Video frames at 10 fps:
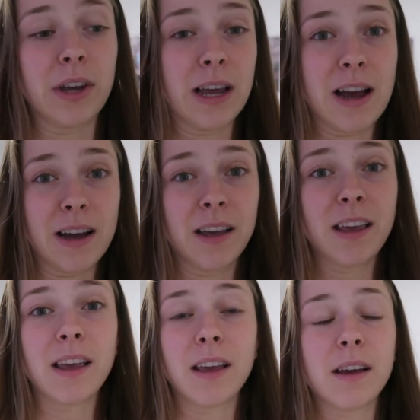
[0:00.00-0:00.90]
Okay, I
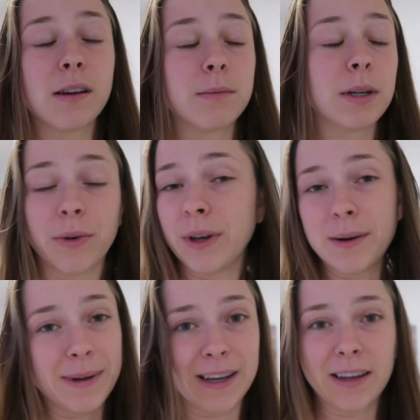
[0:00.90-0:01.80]
am going
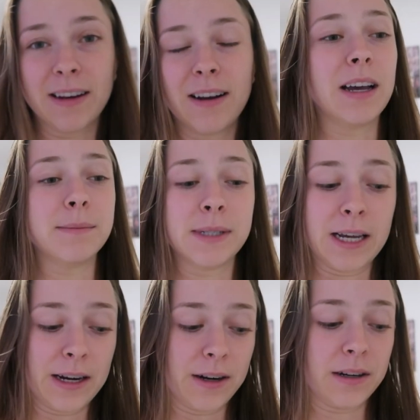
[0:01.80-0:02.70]
to bed. I'm
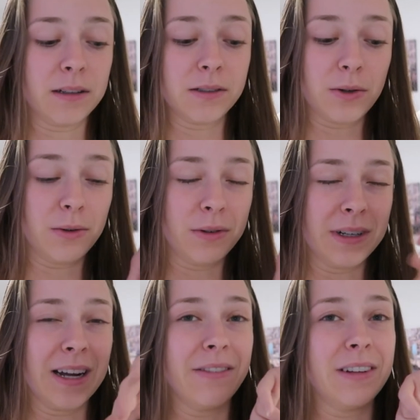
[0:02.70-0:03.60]
tired, it's cold,
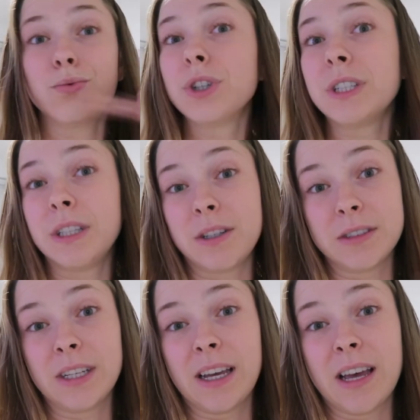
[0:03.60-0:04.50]
and I have a really
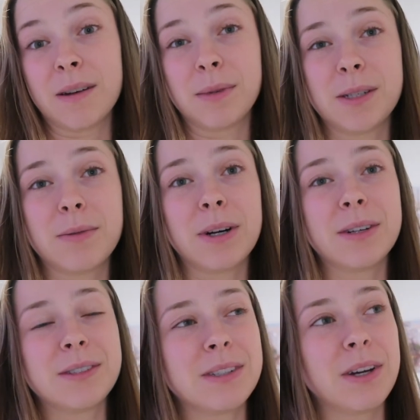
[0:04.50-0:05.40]
long day ahead of me
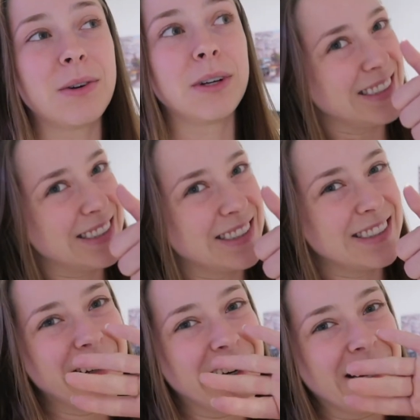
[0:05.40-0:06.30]
tomorrow, so
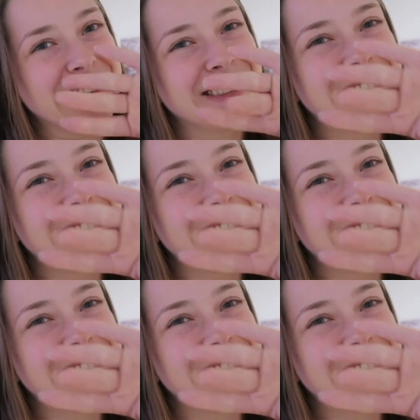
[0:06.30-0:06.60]
good night.